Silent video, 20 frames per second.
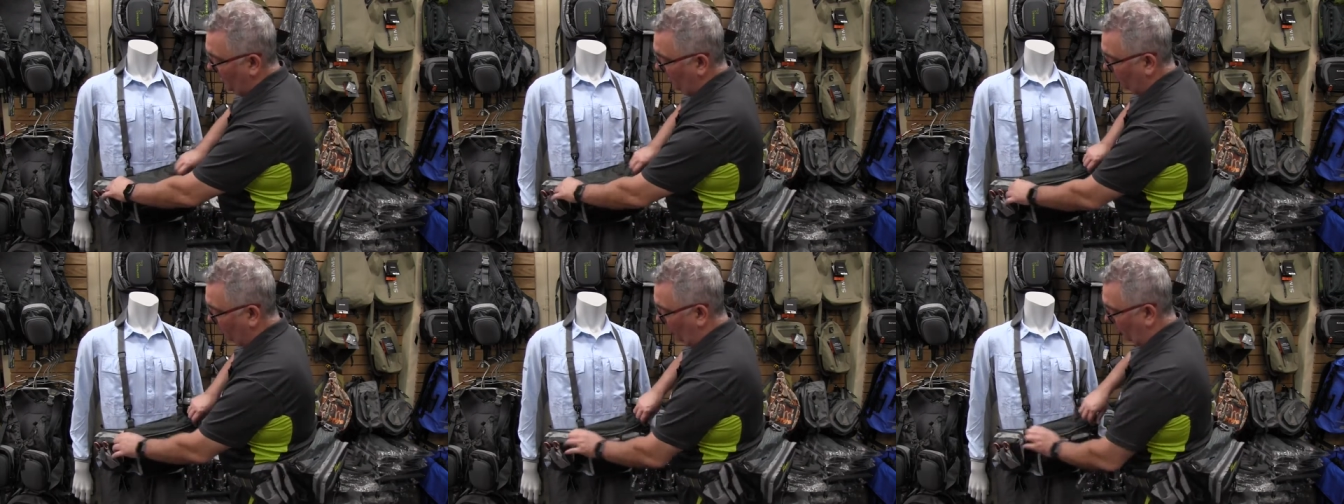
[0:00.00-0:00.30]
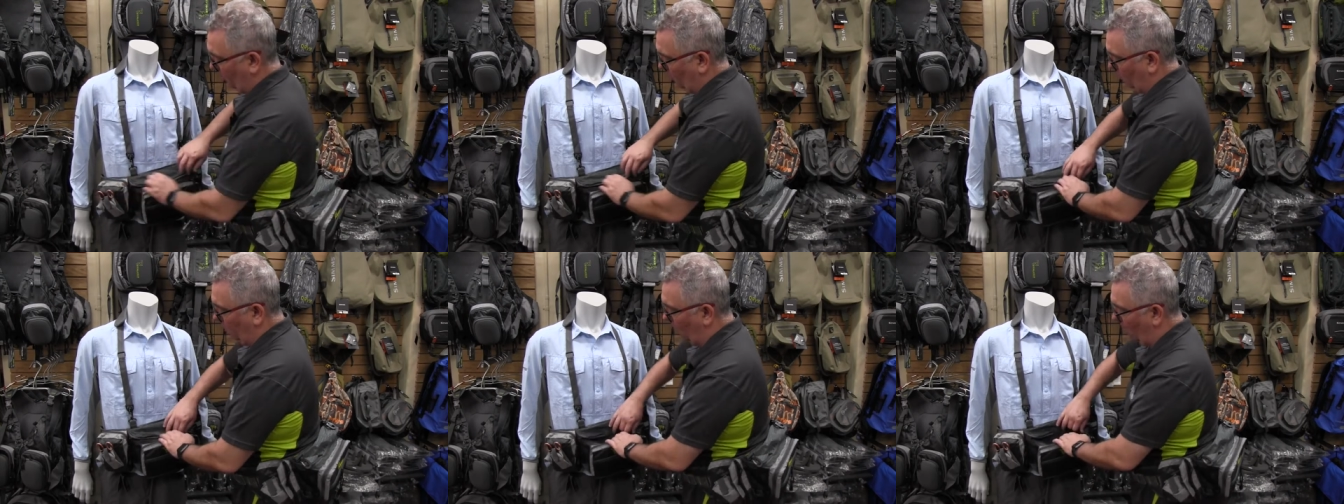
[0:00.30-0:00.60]
You've
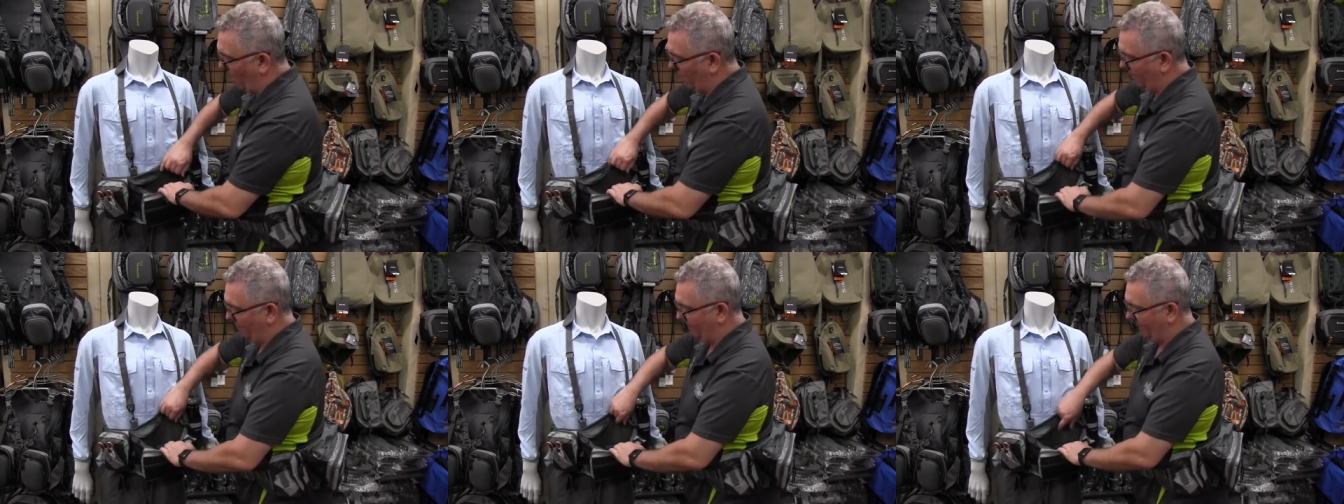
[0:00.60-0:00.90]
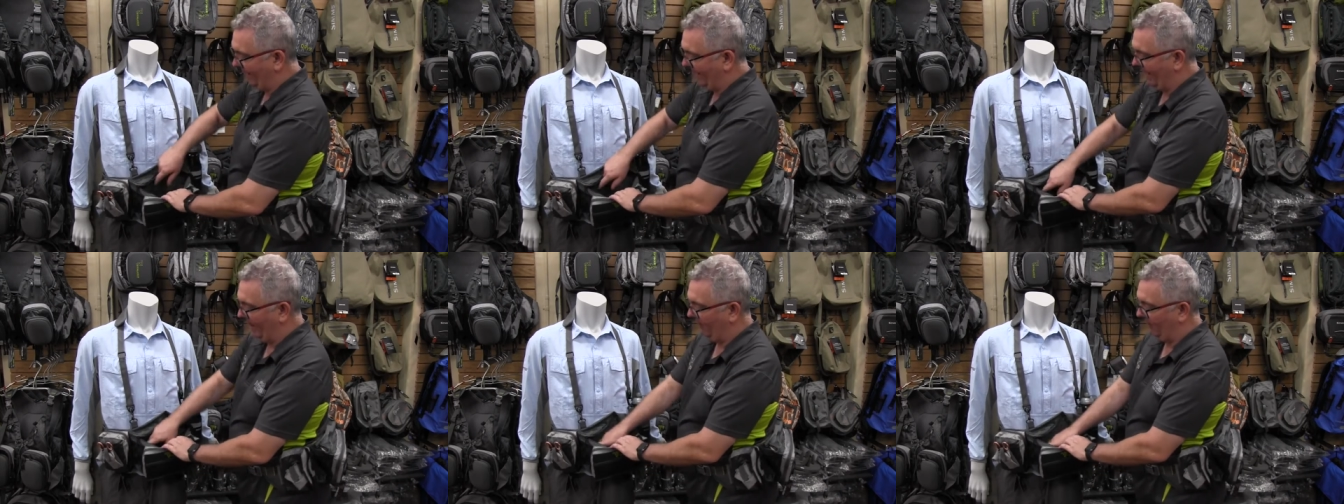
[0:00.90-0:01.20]
got quite a
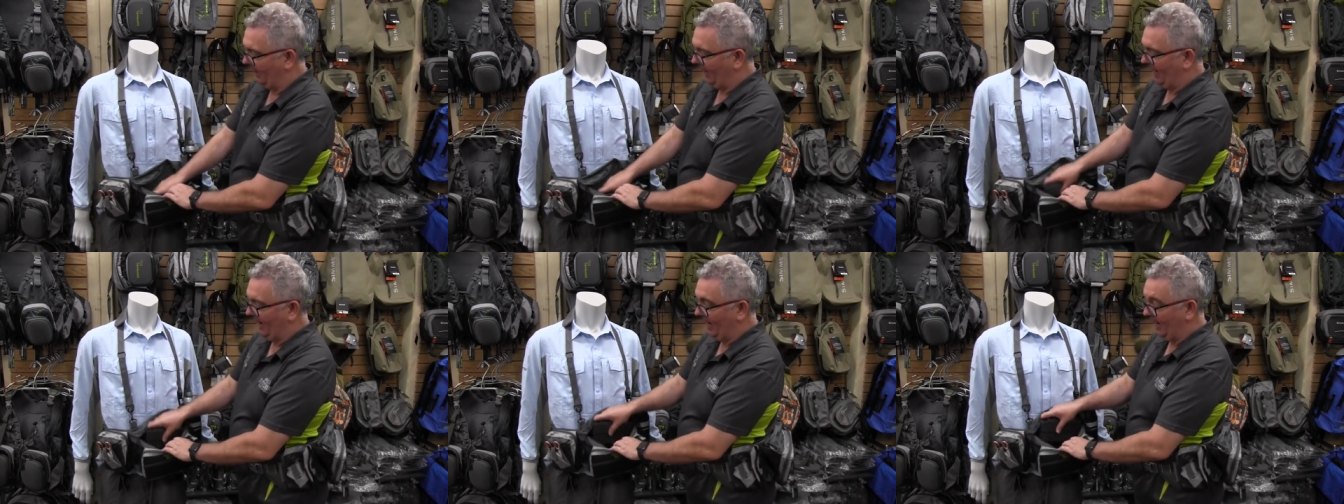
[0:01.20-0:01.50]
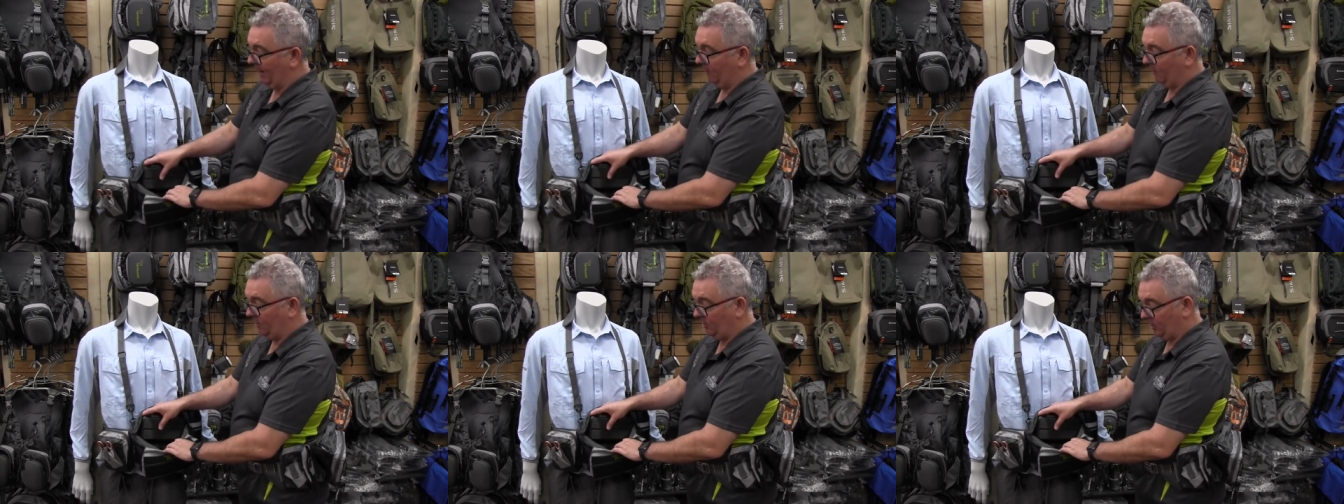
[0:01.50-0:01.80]
big area
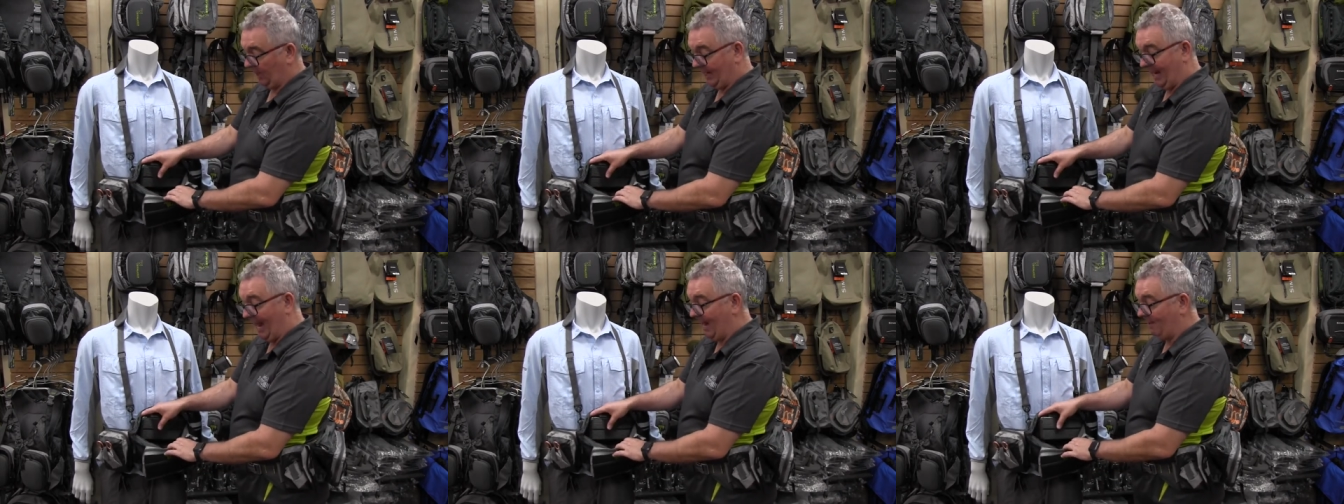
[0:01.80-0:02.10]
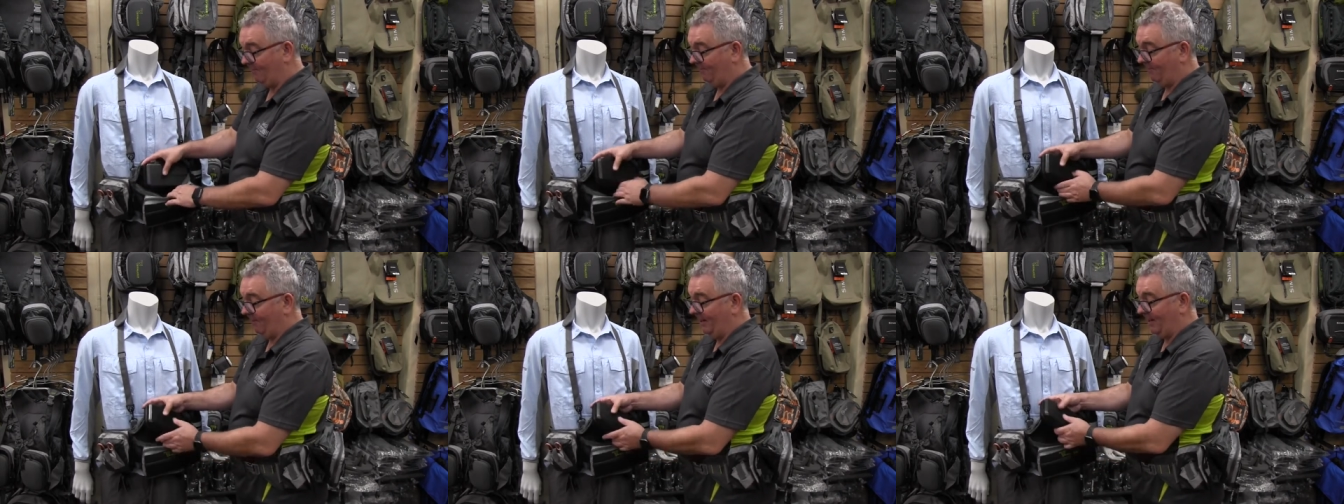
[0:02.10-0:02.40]
here which you
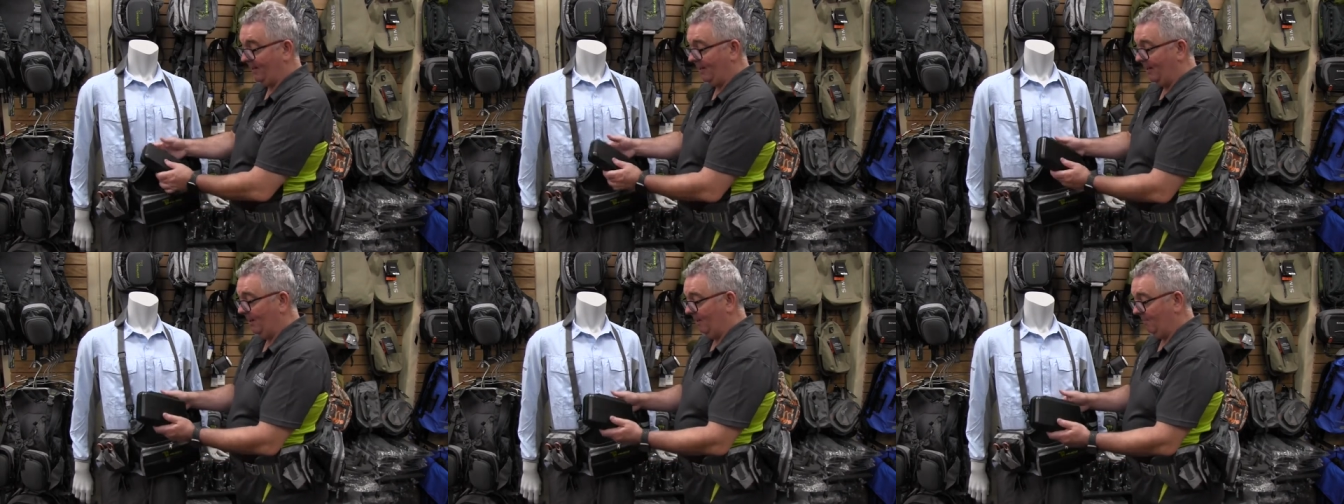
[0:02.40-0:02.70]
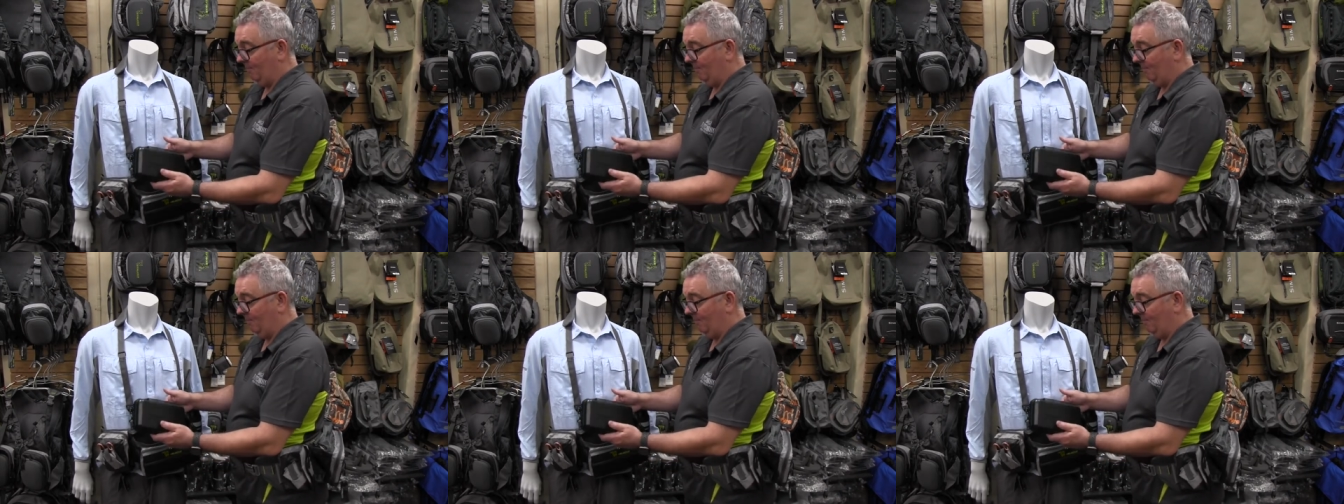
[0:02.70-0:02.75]
can fit